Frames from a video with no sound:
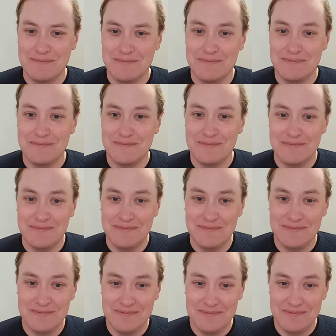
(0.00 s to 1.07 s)

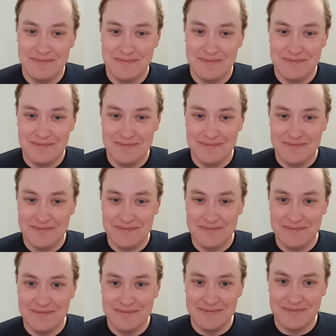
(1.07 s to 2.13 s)

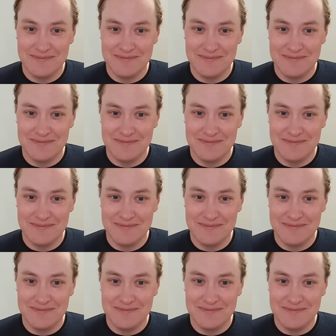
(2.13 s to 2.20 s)
No words are spoken by the person on screen.